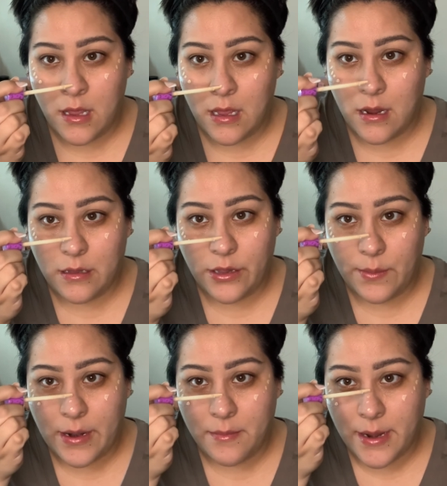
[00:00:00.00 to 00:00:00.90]
a little
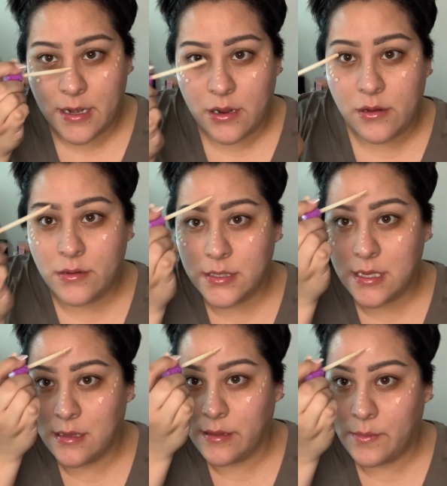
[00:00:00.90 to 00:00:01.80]
bit on my nose,
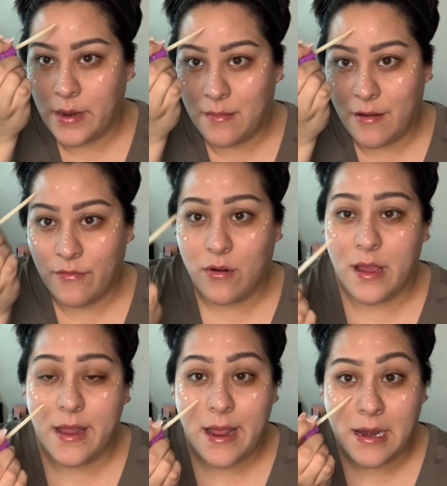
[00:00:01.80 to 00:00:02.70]
a little bit on my
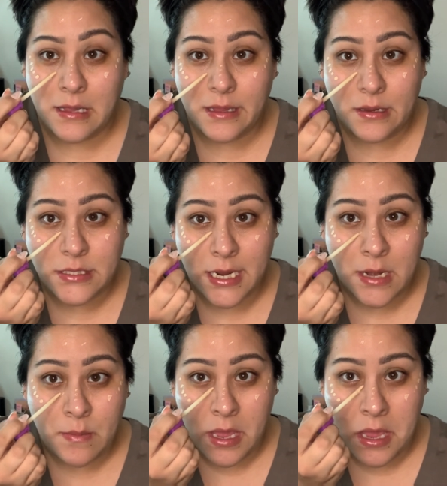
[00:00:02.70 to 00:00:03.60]
forehead, and a little tiny
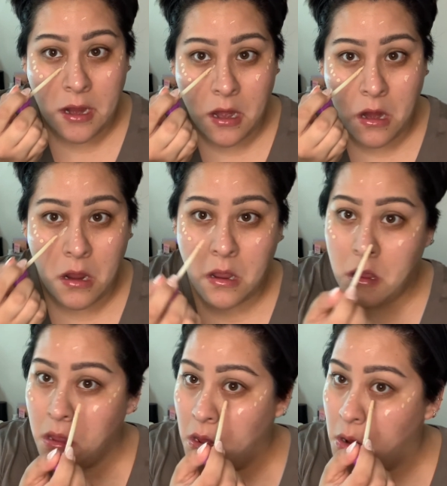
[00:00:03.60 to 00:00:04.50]
bit here
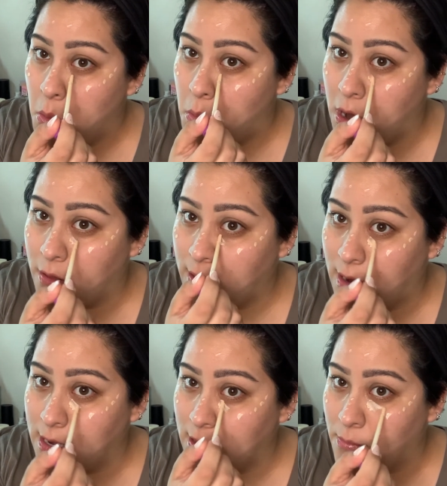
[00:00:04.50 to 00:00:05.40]
where I think
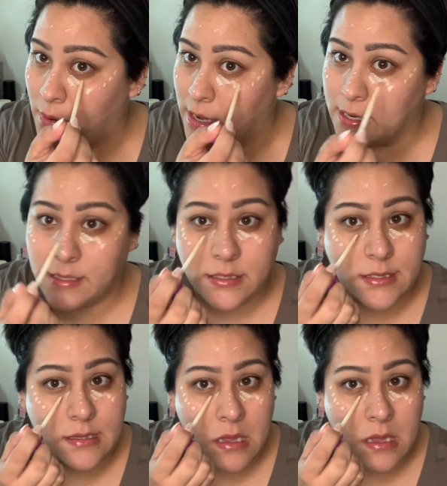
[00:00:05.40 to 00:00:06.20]
I need the brightness.